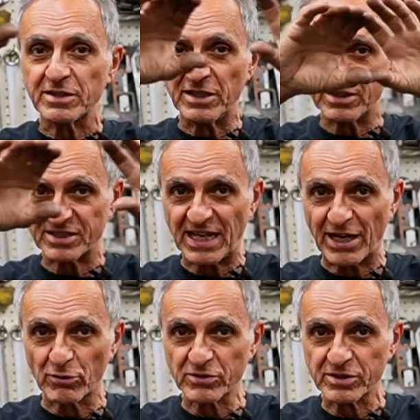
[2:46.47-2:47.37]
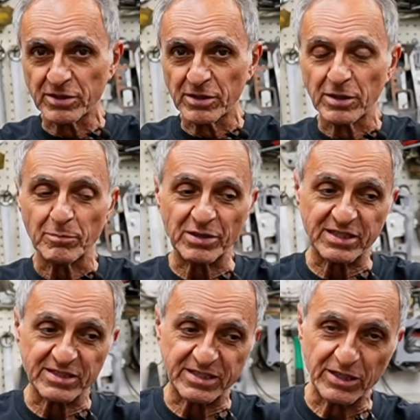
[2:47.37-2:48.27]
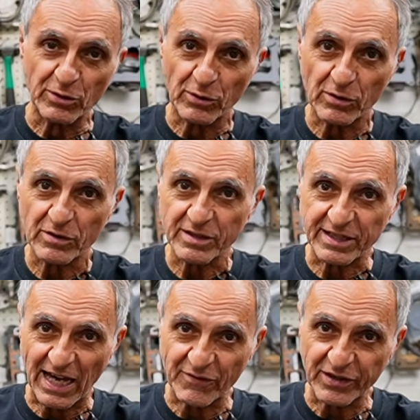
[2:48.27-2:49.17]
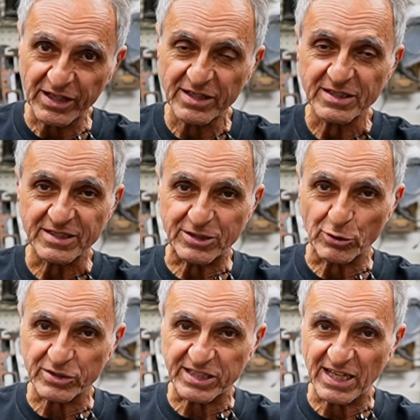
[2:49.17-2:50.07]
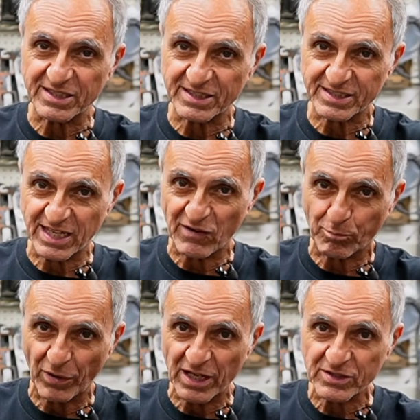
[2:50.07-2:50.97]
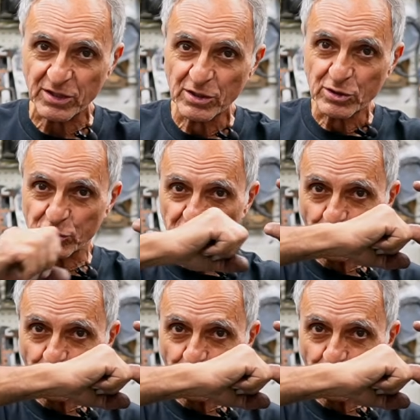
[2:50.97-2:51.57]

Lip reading: in the saddles, but the seal cavity still stays in the same place. So the